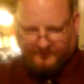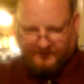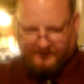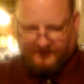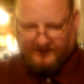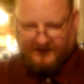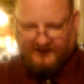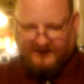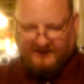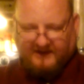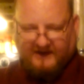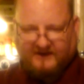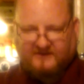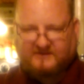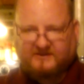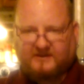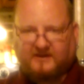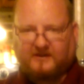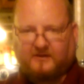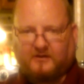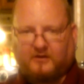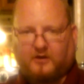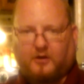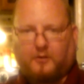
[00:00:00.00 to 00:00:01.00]
The next
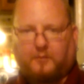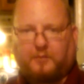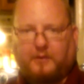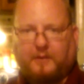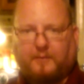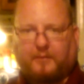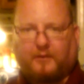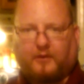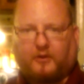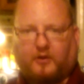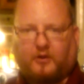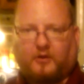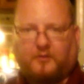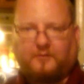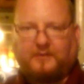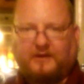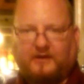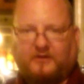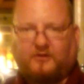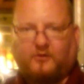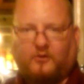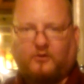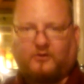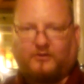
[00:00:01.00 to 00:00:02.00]
thing you know, people are going to be
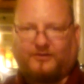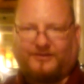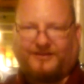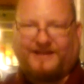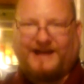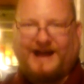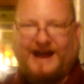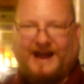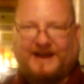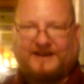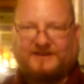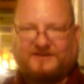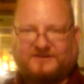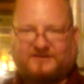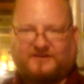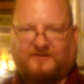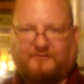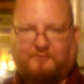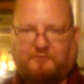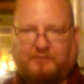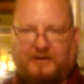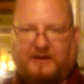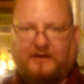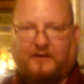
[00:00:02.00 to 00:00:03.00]
doing lines
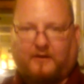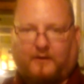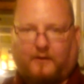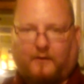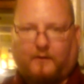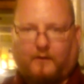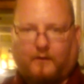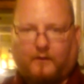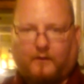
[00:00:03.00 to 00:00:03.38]
of beer.